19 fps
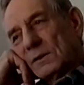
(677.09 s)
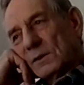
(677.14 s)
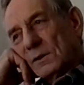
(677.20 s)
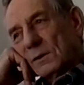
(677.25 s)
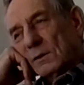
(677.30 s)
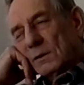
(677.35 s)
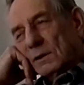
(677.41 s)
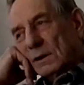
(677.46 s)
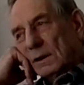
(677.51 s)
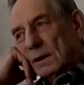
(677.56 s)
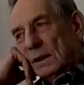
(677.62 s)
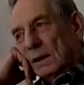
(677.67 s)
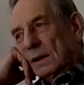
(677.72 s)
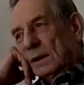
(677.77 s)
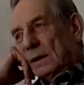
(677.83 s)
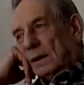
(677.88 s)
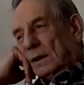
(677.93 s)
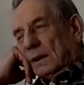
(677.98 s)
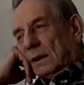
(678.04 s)
you know, under the,
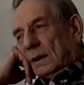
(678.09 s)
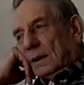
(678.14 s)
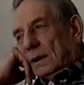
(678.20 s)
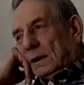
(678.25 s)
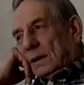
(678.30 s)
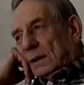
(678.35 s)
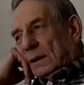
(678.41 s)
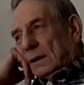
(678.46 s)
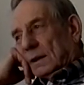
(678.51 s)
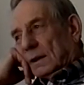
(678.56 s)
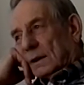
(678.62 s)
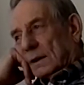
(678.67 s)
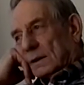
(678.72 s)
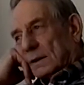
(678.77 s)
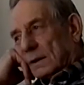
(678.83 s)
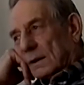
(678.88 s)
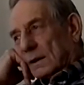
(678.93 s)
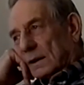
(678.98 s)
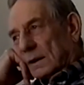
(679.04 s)
like,
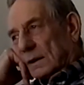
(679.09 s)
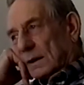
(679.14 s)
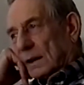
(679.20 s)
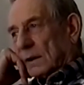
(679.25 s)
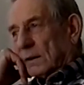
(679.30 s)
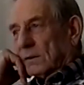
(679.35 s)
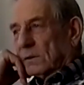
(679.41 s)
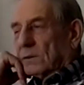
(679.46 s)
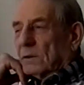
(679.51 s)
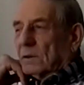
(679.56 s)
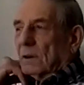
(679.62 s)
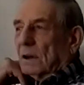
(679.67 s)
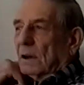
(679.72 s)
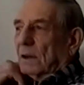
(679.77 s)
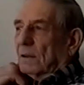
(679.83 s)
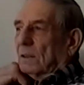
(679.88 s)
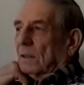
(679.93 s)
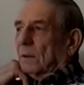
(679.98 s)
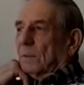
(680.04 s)
I don't know
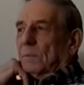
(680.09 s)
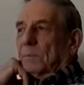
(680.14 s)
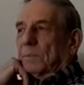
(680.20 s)
how